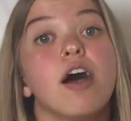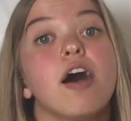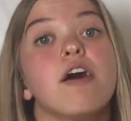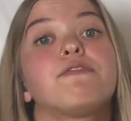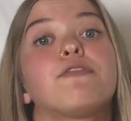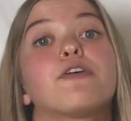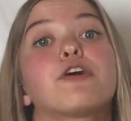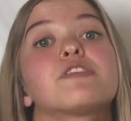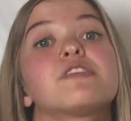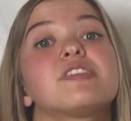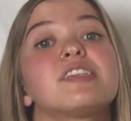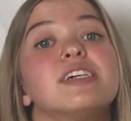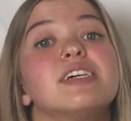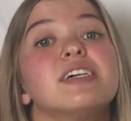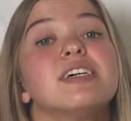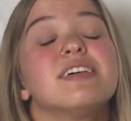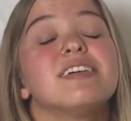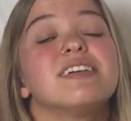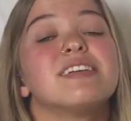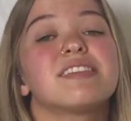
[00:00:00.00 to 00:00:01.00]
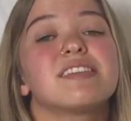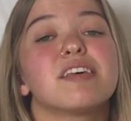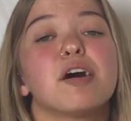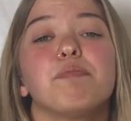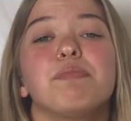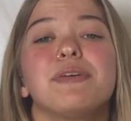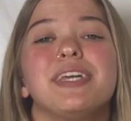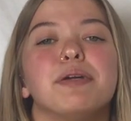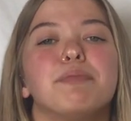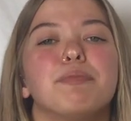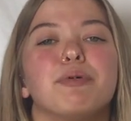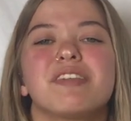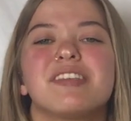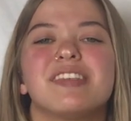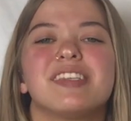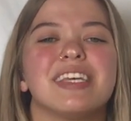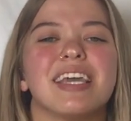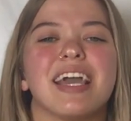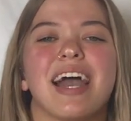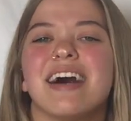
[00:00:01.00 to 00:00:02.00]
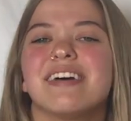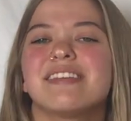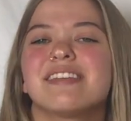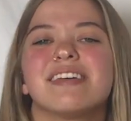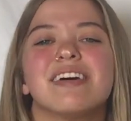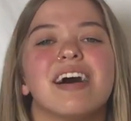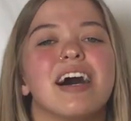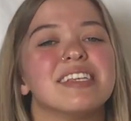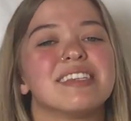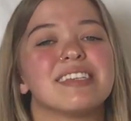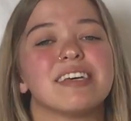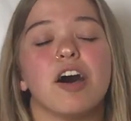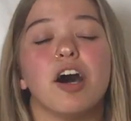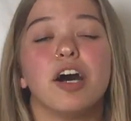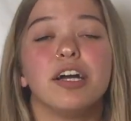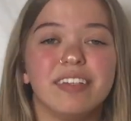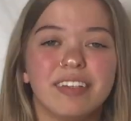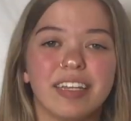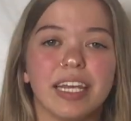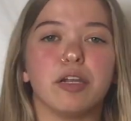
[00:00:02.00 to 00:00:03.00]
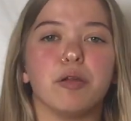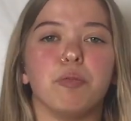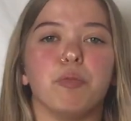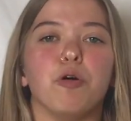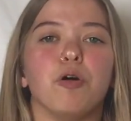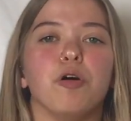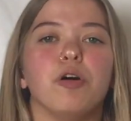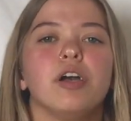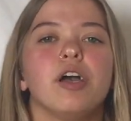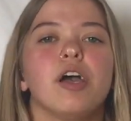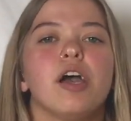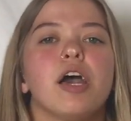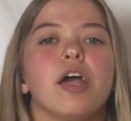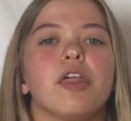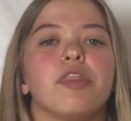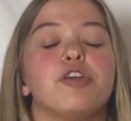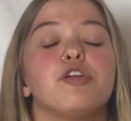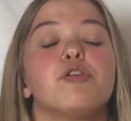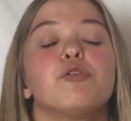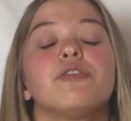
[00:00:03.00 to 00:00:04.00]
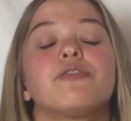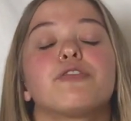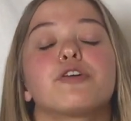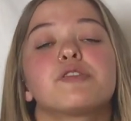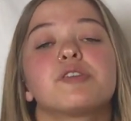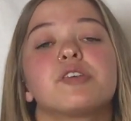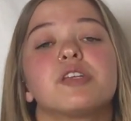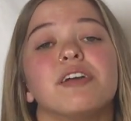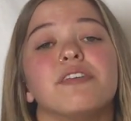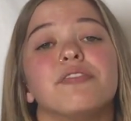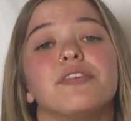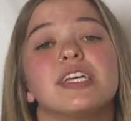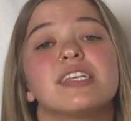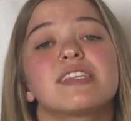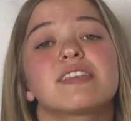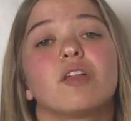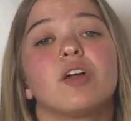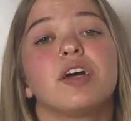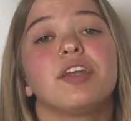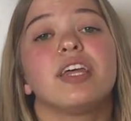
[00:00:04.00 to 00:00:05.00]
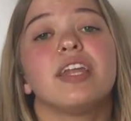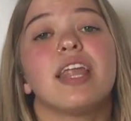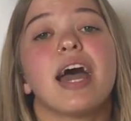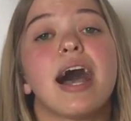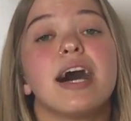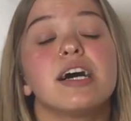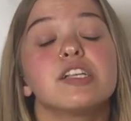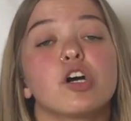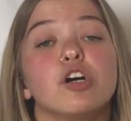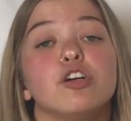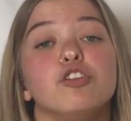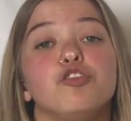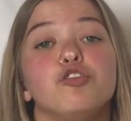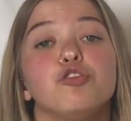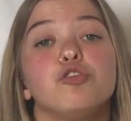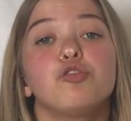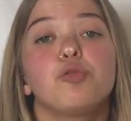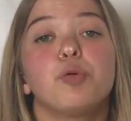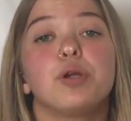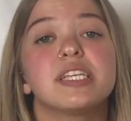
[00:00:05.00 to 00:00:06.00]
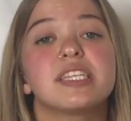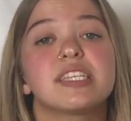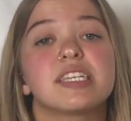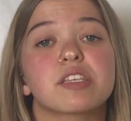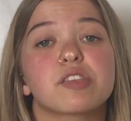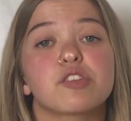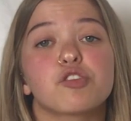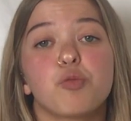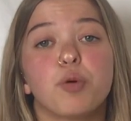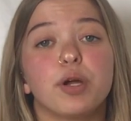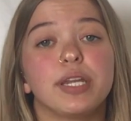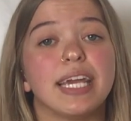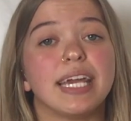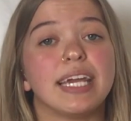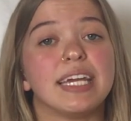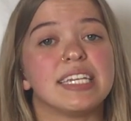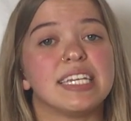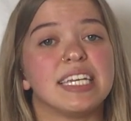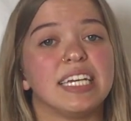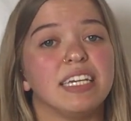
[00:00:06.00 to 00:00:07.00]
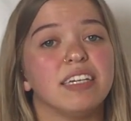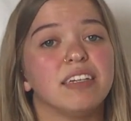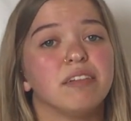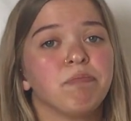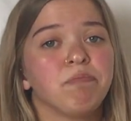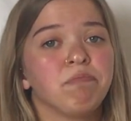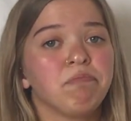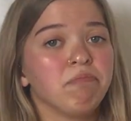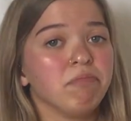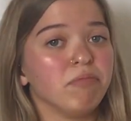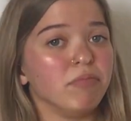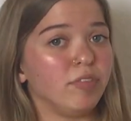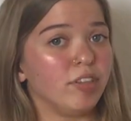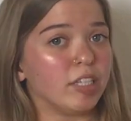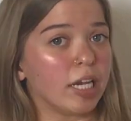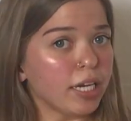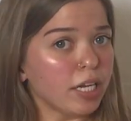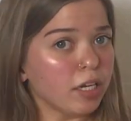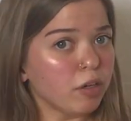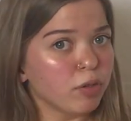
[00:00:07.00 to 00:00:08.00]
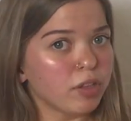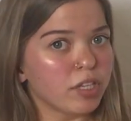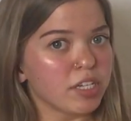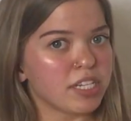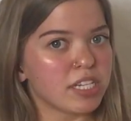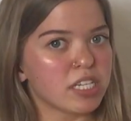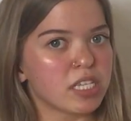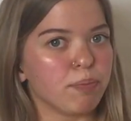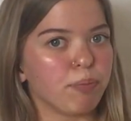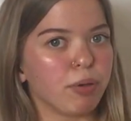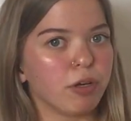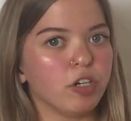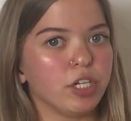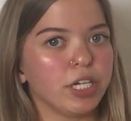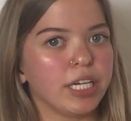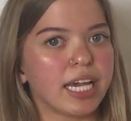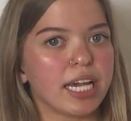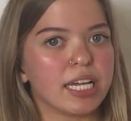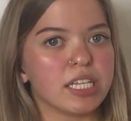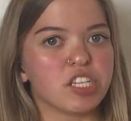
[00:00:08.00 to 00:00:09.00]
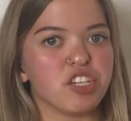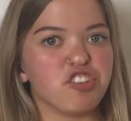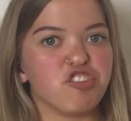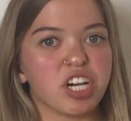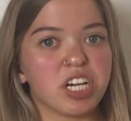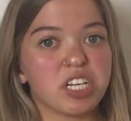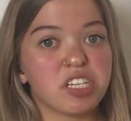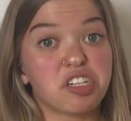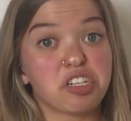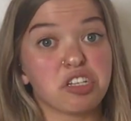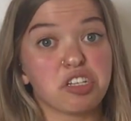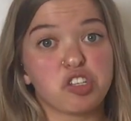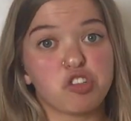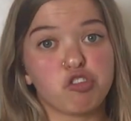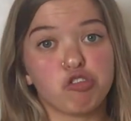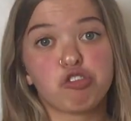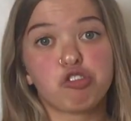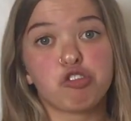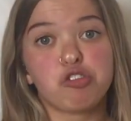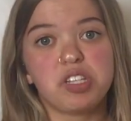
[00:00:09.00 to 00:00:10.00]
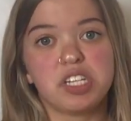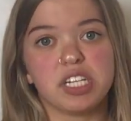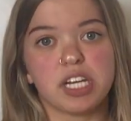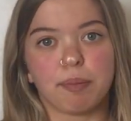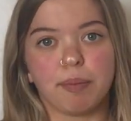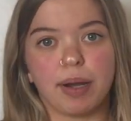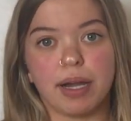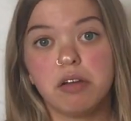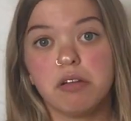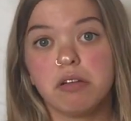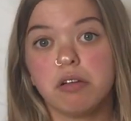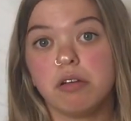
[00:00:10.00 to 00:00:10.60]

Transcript: First, some people see us as undateable. The University of East London adds on June 26, 2018, dating with a disability can suggest social stigma,